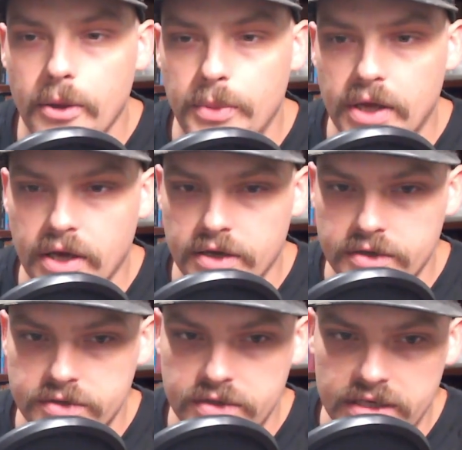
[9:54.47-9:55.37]

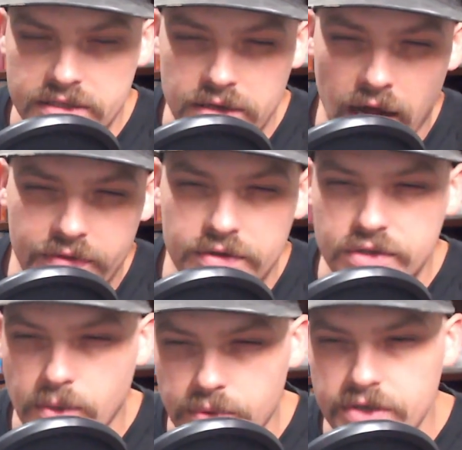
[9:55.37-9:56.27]
because it's not that
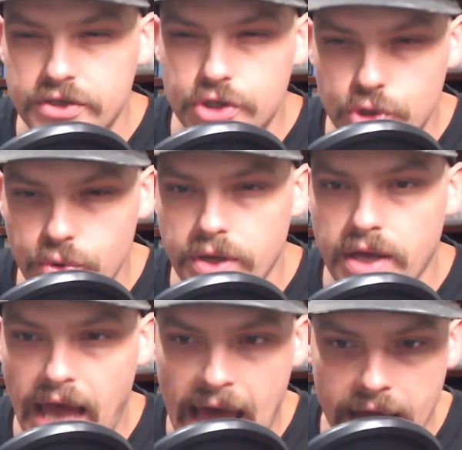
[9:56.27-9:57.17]
somebody's
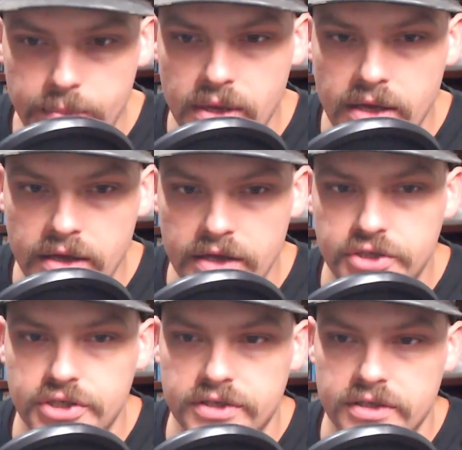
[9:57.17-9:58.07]
shooting at me,
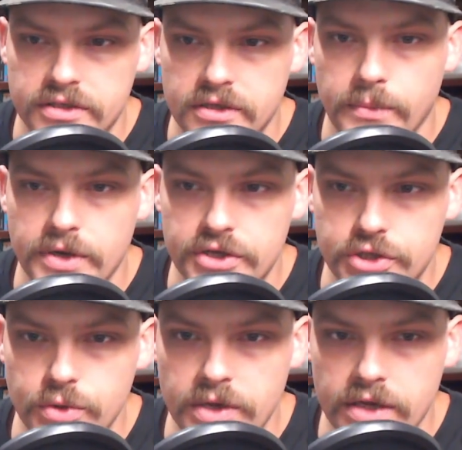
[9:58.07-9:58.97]
it's just that somebody's
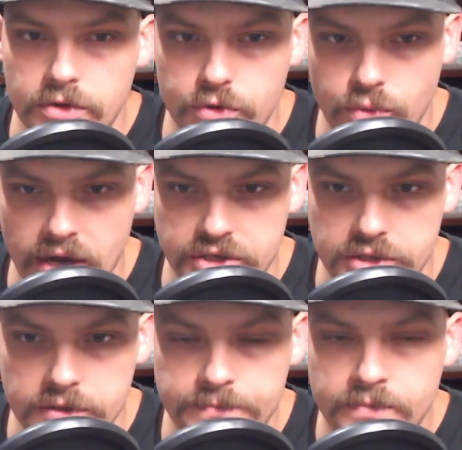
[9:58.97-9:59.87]
shooting in the
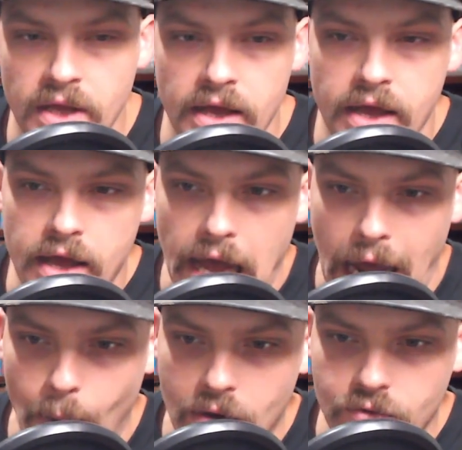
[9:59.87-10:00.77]
direction.
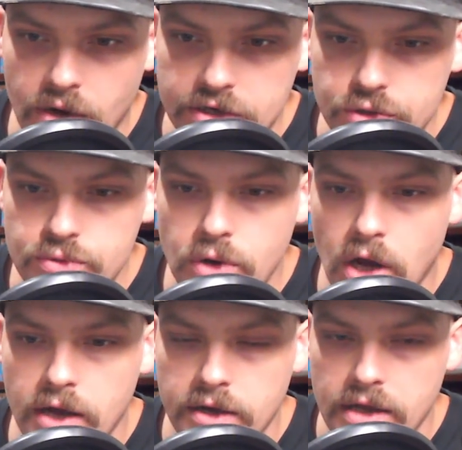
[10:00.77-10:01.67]
However, I do
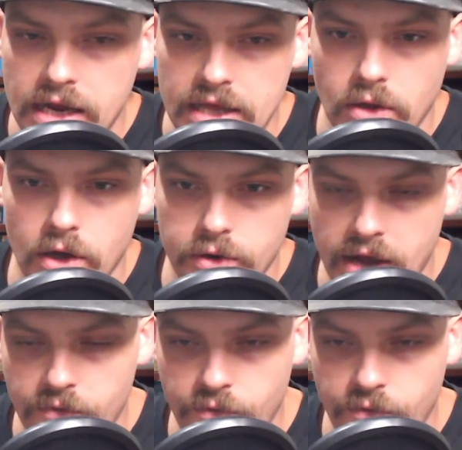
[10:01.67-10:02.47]
not any longer have